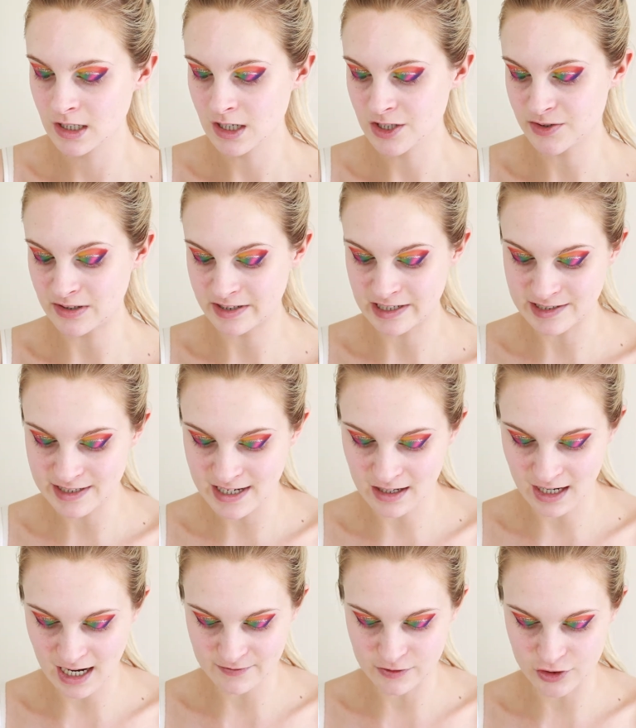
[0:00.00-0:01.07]
So as I said, I
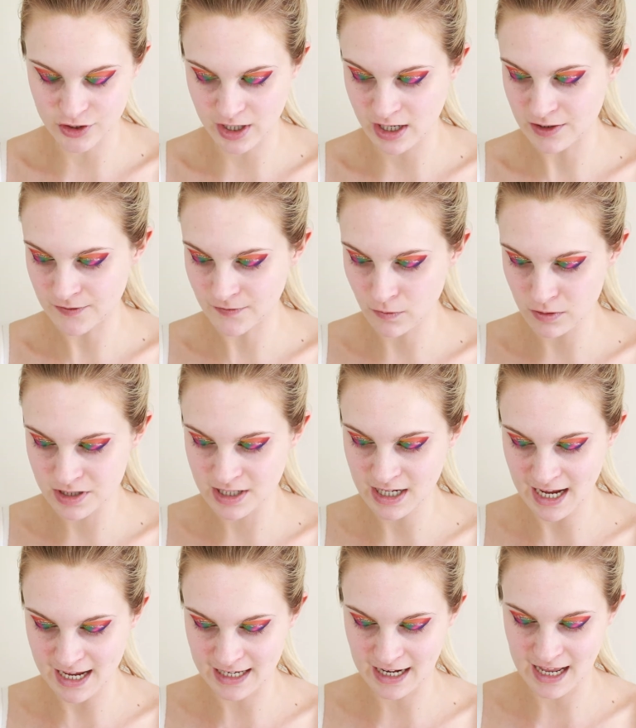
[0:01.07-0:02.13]
have the shade 40
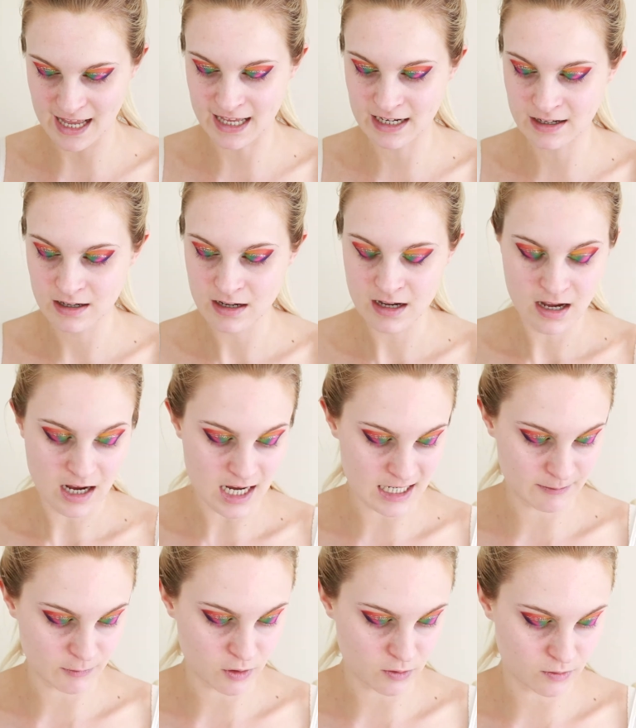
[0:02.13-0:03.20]
NN, and
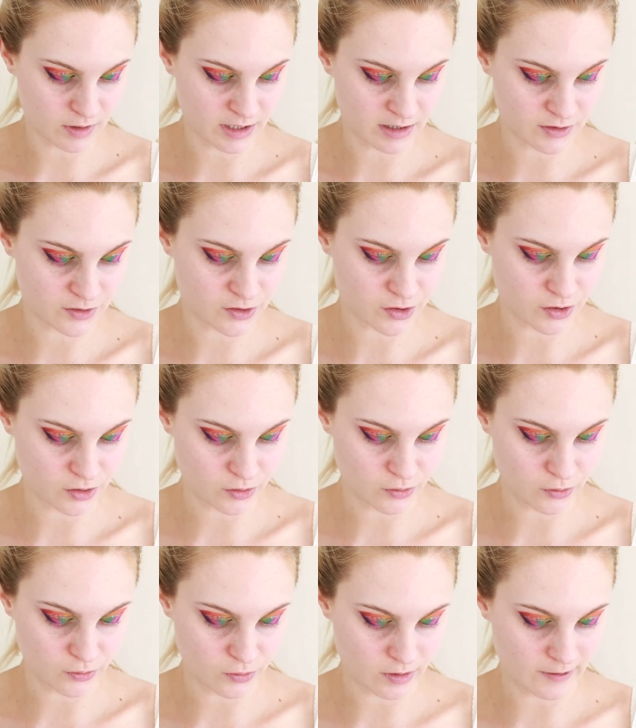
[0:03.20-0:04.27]
I'm going
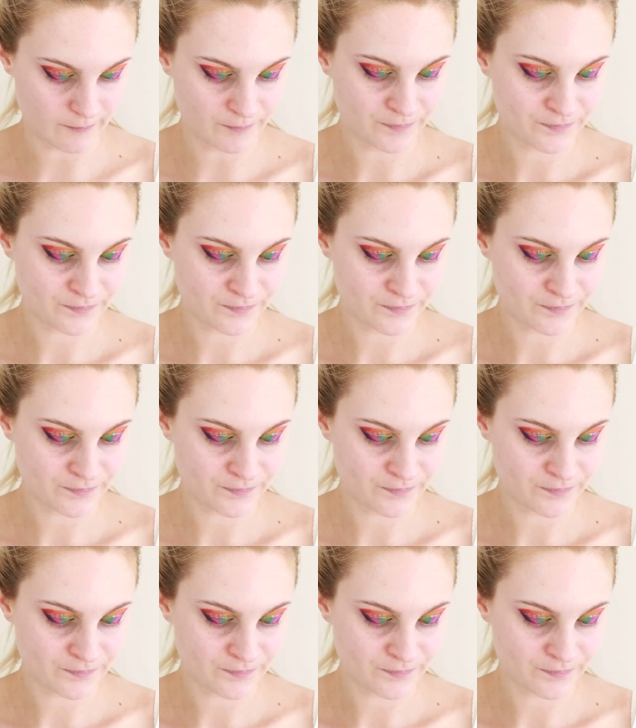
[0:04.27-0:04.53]
to